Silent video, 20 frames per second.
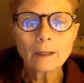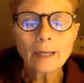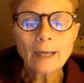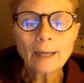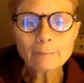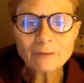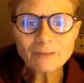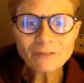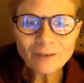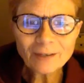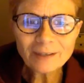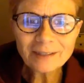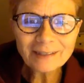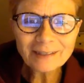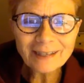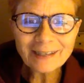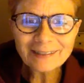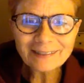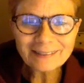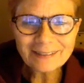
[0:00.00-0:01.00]
Happy Friday
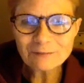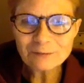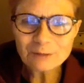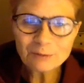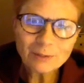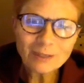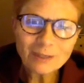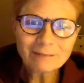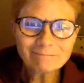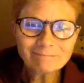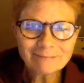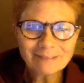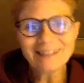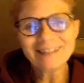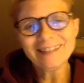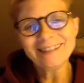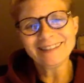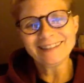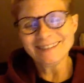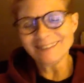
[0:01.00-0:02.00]
night, everyone.
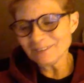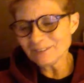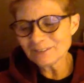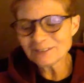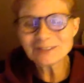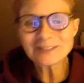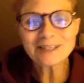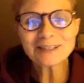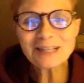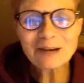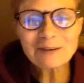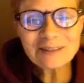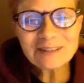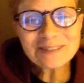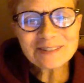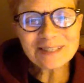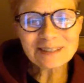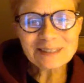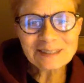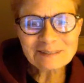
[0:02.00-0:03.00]
You can tell how
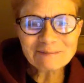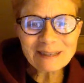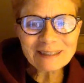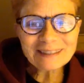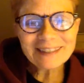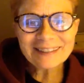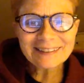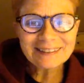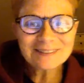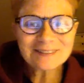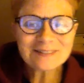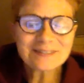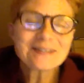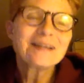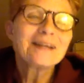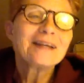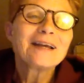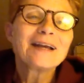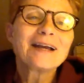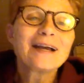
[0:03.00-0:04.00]
exciting my night is.
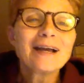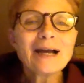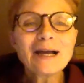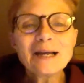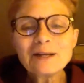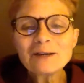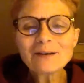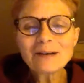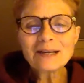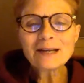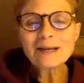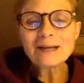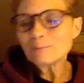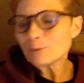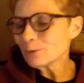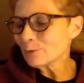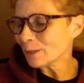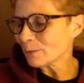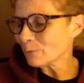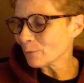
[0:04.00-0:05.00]
Here I am
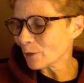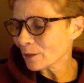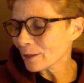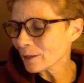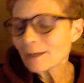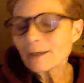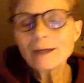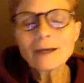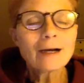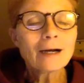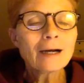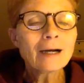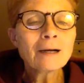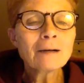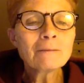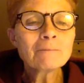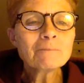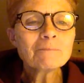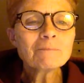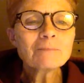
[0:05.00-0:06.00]
doing work.
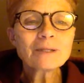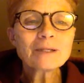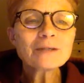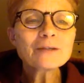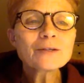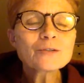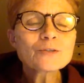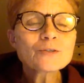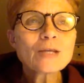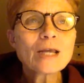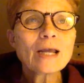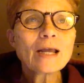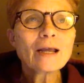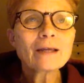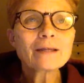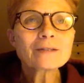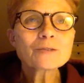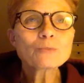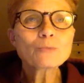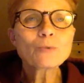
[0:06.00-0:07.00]
But
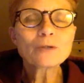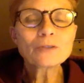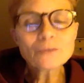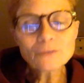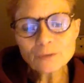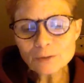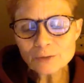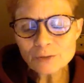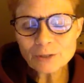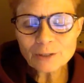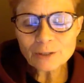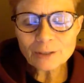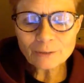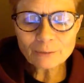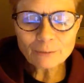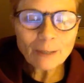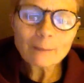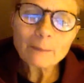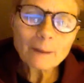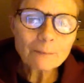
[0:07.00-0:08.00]
it's wonderful to
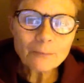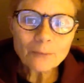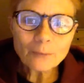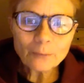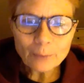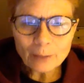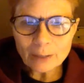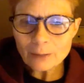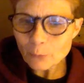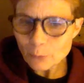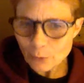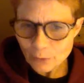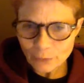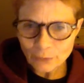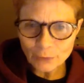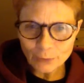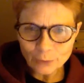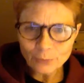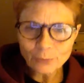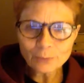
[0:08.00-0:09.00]
wrap up the week with
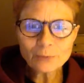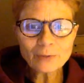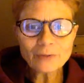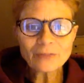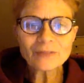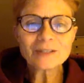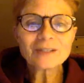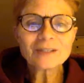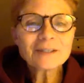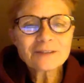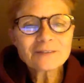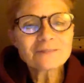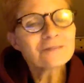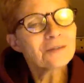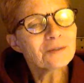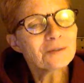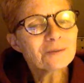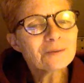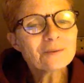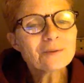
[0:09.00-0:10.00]
you, with thinking of
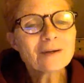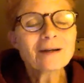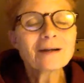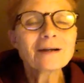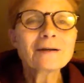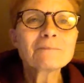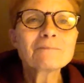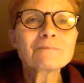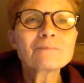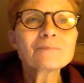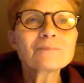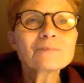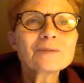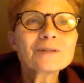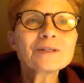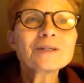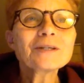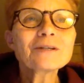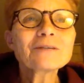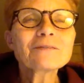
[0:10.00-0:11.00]
you,
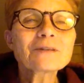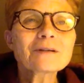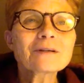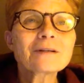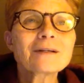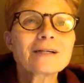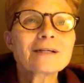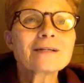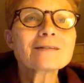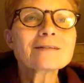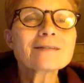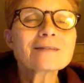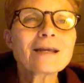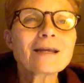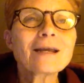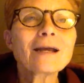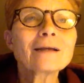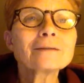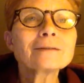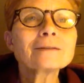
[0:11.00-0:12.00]
thinking of the class.
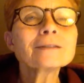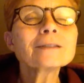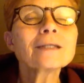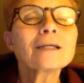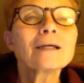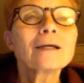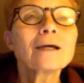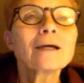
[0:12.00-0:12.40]
And